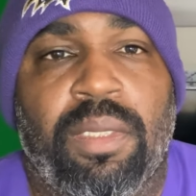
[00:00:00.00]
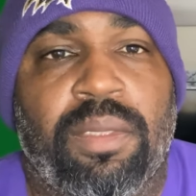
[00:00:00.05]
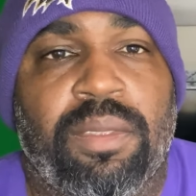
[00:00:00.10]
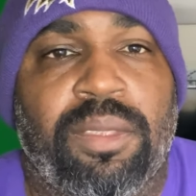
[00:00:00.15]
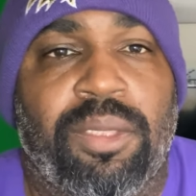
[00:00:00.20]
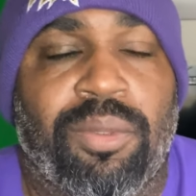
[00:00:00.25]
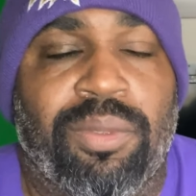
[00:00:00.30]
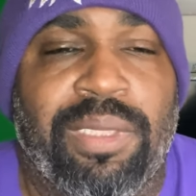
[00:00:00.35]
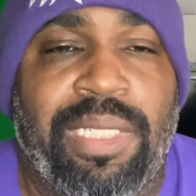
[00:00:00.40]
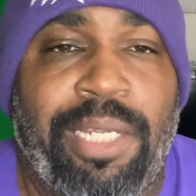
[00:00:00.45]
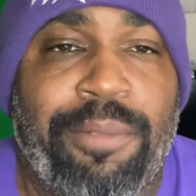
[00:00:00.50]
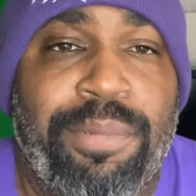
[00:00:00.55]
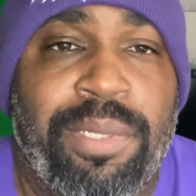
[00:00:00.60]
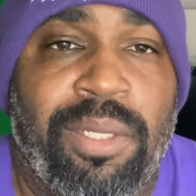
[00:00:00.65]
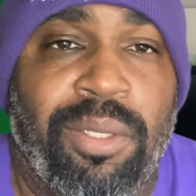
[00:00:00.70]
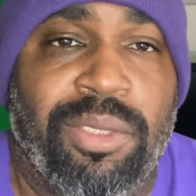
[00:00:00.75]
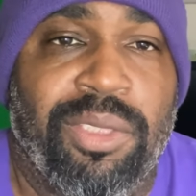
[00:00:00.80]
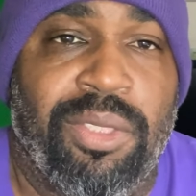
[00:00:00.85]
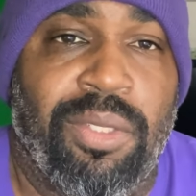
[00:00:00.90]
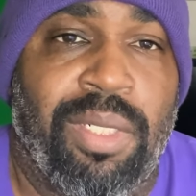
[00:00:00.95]
So today we're
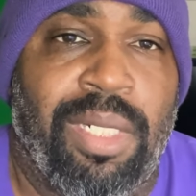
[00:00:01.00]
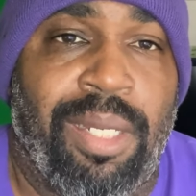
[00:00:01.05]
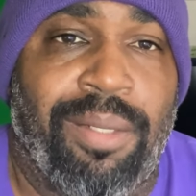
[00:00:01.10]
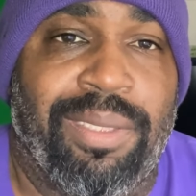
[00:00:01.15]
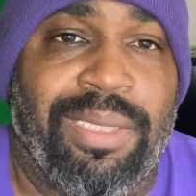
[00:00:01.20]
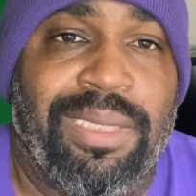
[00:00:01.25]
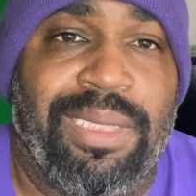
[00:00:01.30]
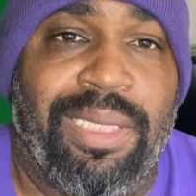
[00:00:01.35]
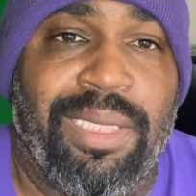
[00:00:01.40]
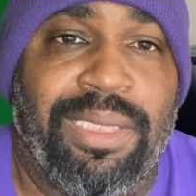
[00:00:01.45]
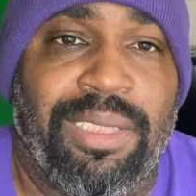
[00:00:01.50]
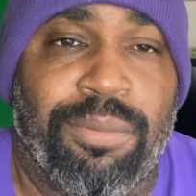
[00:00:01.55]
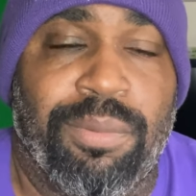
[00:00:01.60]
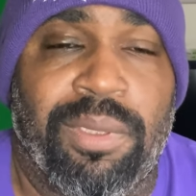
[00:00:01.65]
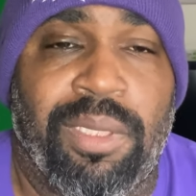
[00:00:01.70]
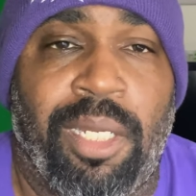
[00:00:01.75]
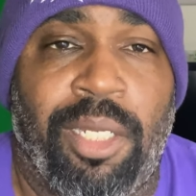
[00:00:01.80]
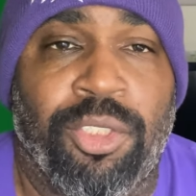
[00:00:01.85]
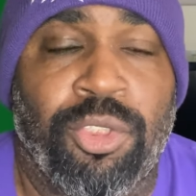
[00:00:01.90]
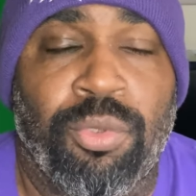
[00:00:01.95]
going to start our discussion with
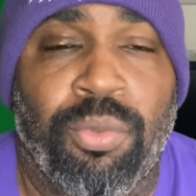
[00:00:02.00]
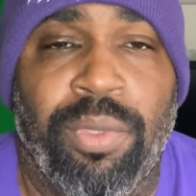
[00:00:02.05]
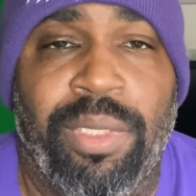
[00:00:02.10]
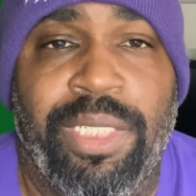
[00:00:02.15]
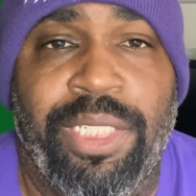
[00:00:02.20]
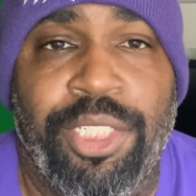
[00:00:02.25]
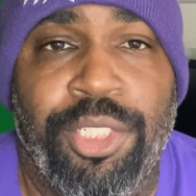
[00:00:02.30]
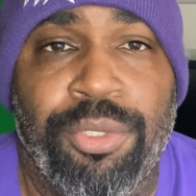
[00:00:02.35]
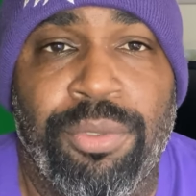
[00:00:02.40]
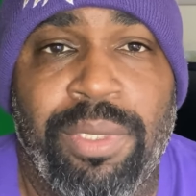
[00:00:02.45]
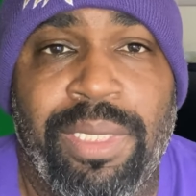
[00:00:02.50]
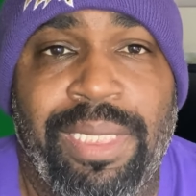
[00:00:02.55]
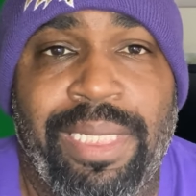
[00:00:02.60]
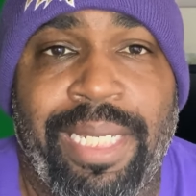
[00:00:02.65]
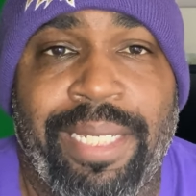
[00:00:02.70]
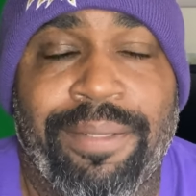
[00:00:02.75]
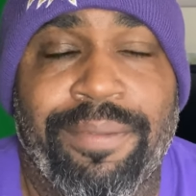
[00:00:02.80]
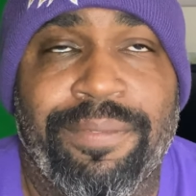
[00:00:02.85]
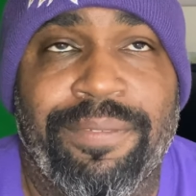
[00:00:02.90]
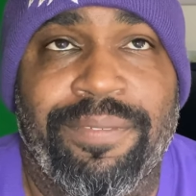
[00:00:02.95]
our 20
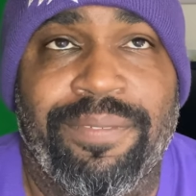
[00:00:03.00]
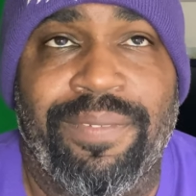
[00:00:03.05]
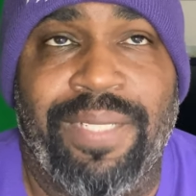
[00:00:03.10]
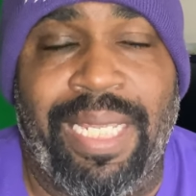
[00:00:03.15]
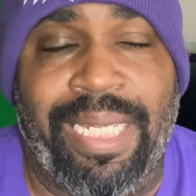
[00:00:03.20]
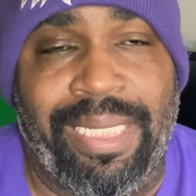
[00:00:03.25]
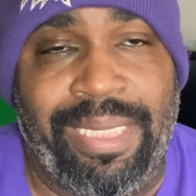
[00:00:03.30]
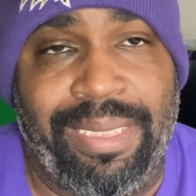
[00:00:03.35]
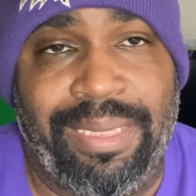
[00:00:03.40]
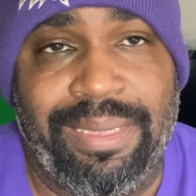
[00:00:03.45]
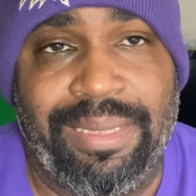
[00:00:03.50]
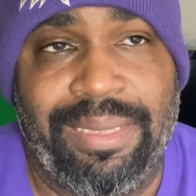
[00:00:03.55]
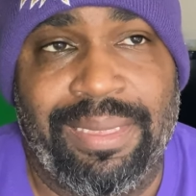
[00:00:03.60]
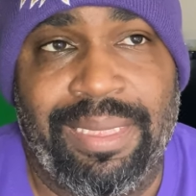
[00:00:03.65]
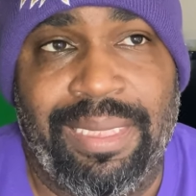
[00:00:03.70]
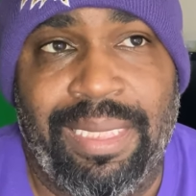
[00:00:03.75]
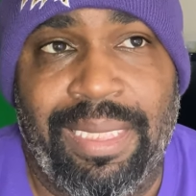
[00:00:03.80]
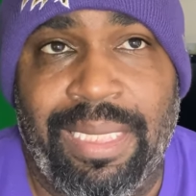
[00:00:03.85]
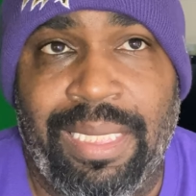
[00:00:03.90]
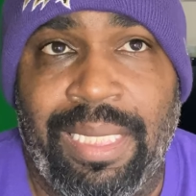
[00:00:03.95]
UDFAs.
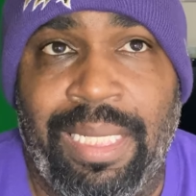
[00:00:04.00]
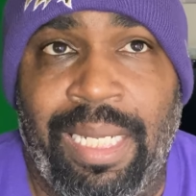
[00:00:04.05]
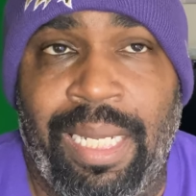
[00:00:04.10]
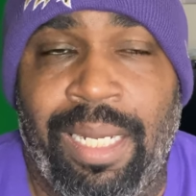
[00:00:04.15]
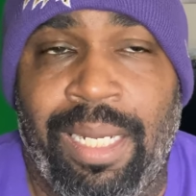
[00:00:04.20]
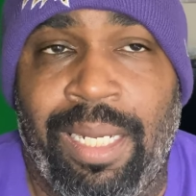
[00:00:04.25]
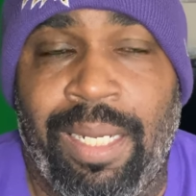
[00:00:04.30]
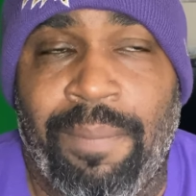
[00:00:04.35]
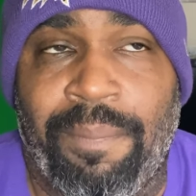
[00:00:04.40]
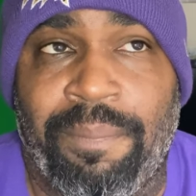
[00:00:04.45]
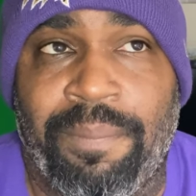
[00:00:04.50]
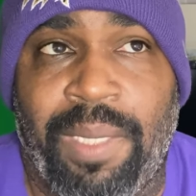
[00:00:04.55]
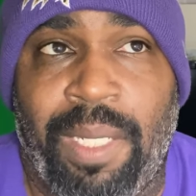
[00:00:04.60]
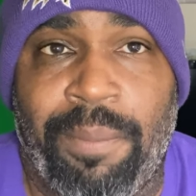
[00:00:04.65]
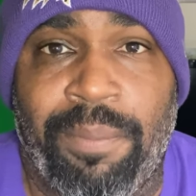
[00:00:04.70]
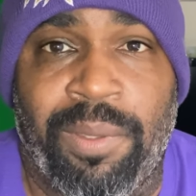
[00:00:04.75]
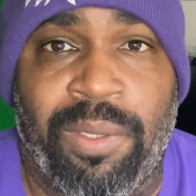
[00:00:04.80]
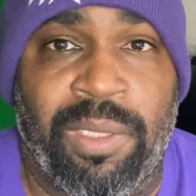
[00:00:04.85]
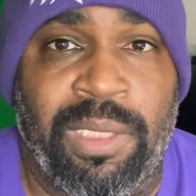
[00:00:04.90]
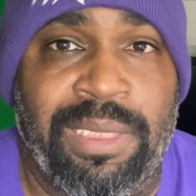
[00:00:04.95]
I'm
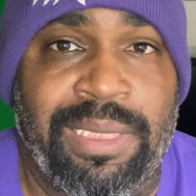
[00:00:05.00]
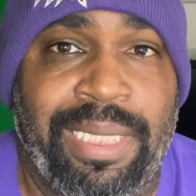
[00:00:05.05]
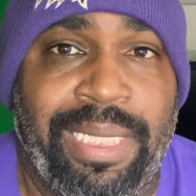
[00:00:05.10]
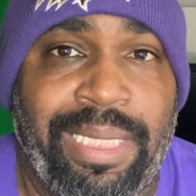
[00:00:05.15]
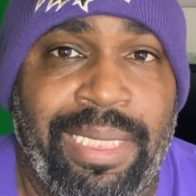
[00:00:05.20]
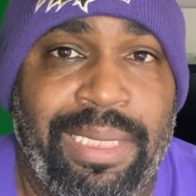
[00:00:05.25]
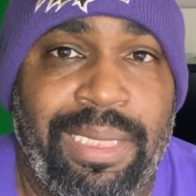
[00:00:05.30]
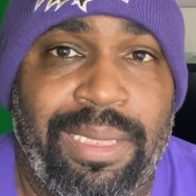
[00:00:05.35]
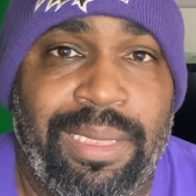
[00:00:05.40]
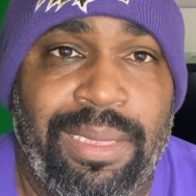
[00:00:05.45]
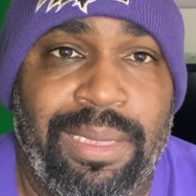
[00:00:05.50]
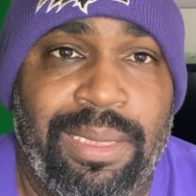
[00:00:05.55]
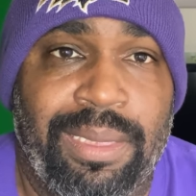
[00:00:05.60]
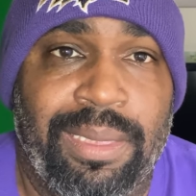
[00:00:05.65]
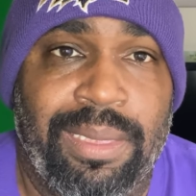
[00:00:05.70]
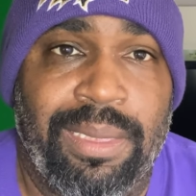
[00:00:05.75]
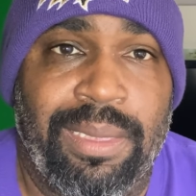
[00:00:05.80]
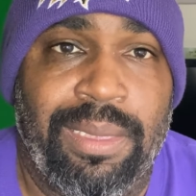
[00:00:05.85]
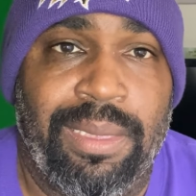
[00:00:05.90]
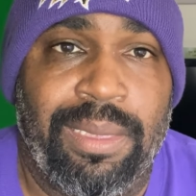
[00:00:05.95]
going to take
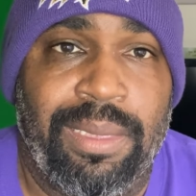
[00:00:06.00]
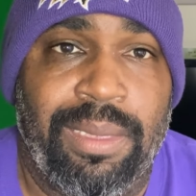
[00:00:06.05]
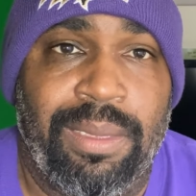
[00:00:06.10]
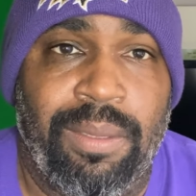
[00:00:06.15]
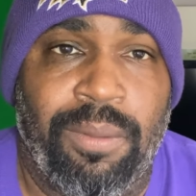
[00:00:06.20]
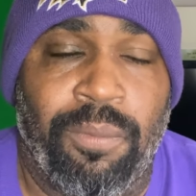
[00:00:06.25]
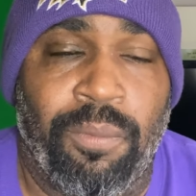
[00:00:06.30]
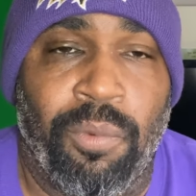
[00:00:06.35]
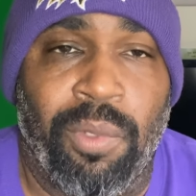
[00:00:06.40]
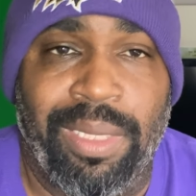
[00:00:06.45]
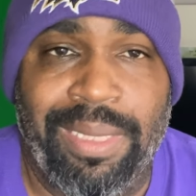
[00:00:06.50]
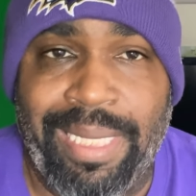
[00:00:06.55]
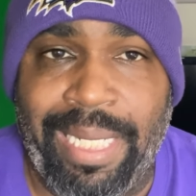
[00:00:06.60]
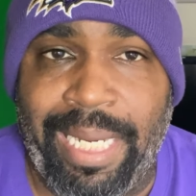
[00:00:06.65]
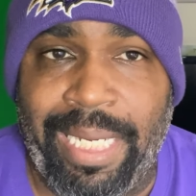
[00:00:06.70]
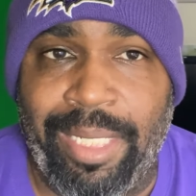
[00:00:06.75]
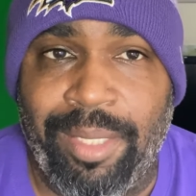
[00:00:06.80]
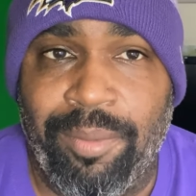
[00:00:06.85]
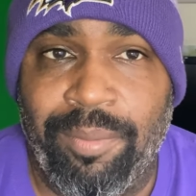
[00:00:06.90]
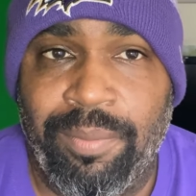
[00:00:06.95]
one
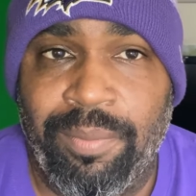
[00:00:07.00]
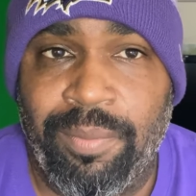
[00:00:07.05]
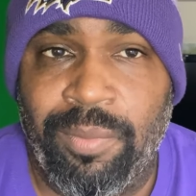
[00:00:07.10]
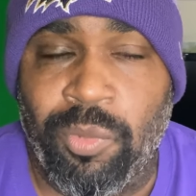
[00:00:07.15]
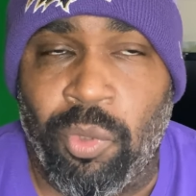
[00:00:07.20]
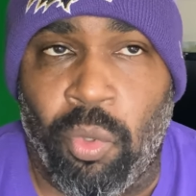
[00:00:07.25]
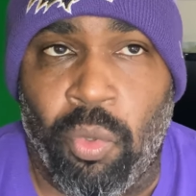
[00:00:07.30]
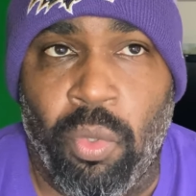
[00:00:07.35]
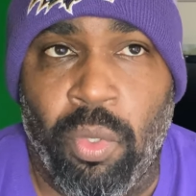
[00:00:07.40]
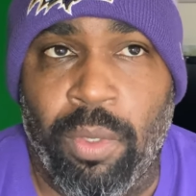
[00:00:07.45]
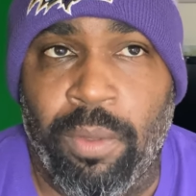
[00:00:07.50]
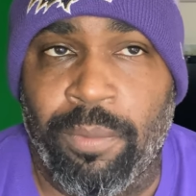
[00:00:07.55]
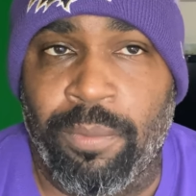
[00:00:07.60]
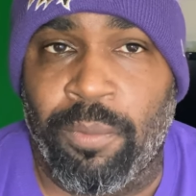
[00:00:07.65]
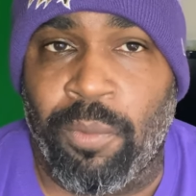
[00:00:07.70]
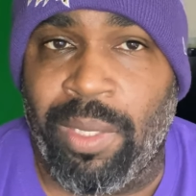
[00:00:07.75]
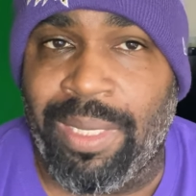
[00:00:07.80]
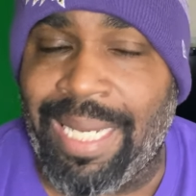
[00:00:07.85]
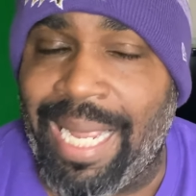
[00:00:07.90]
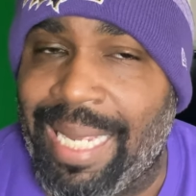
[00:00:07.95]
game or
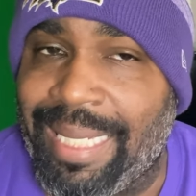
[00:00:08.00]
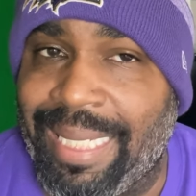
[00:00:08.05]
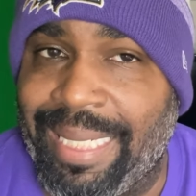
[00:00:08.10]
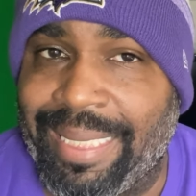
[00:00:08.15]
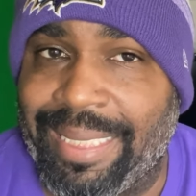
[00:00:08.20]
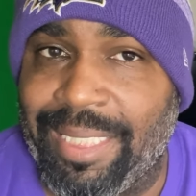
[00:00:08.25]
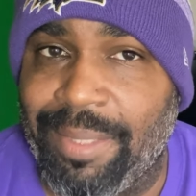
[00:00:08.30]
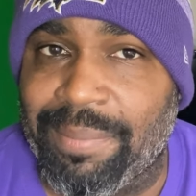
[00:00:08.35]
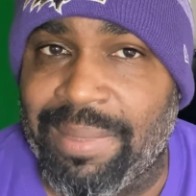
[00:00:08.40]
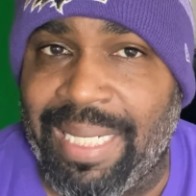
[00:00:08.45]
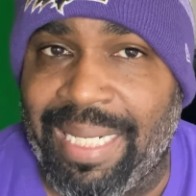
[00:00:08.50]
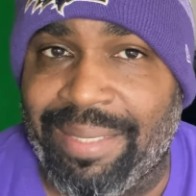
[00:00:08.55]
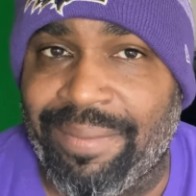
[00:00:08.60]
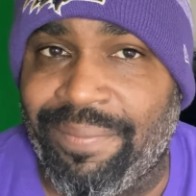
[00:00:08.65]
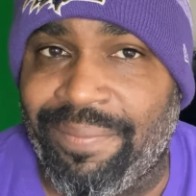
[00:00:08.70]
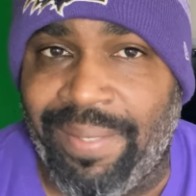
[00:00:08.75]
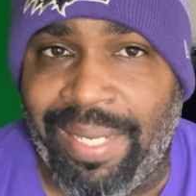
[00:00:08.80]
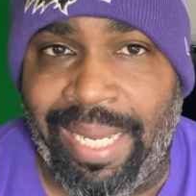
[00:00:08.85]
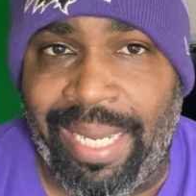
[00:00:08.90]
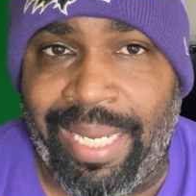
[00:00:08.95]
one highlight clip that I can
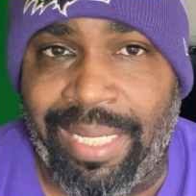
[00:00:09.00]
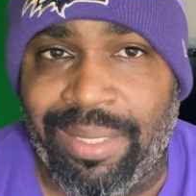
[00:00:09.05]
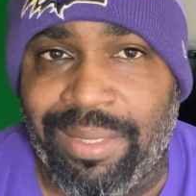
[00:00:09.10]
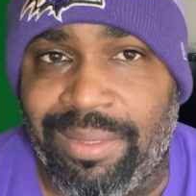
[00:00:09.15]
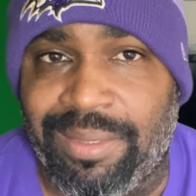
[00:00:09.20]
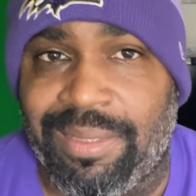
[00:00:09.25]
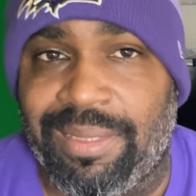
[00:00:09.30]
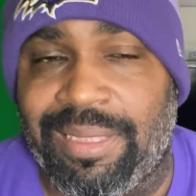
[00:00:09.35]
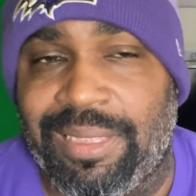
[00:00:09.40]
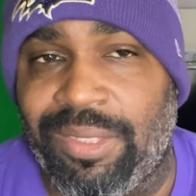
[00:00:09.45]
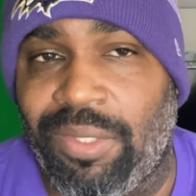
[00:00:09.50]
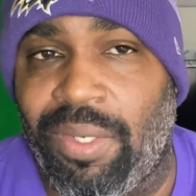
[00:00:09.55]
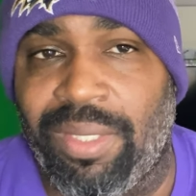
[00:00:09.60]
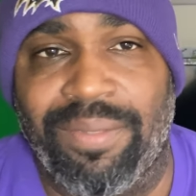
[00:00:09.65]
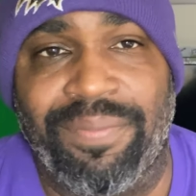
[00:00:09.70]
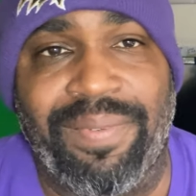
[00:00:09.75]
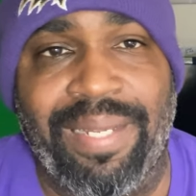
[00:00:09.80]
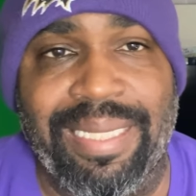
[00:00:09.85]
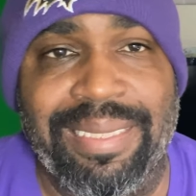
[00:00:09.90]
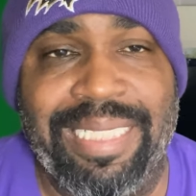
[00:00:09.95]
find, because it's hard to
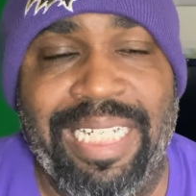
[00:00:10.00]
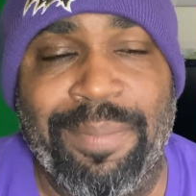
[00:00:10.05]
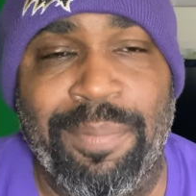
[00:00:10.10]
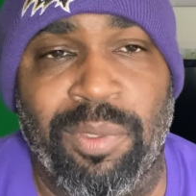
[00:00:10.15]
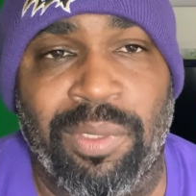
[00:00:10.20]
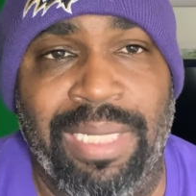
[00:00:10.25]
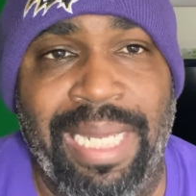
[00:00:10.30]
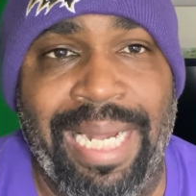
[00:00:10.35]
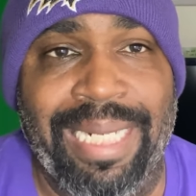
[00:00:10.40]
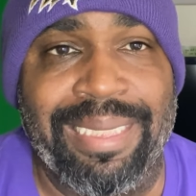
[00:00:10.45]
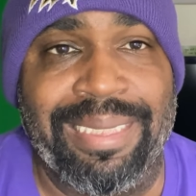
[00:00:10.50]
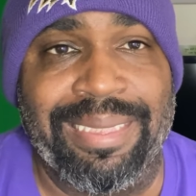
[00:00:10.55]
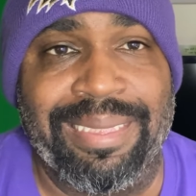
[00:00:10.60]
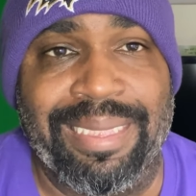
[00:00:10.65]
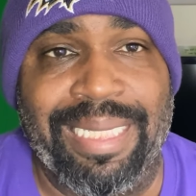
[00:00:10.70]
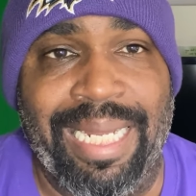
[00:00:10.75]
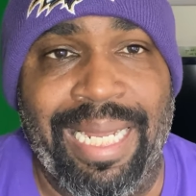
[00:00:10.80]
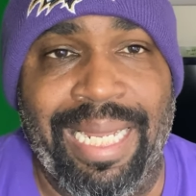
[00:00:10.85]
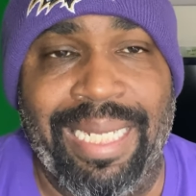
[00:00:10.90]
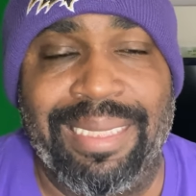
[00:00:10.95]
find tape on a lot of these
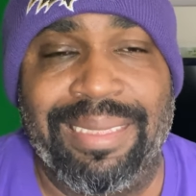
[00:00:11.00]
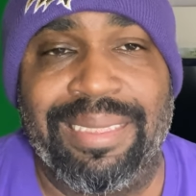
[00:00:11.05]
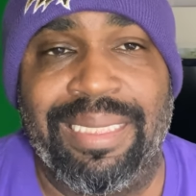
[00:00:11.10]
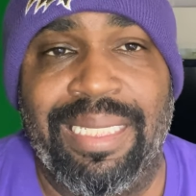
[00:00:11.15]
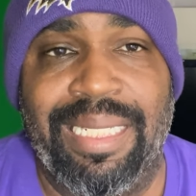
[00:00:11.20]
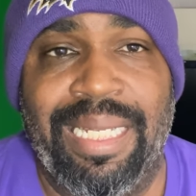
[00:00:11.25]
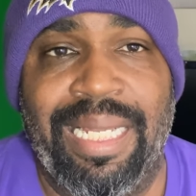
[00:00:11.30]
guys,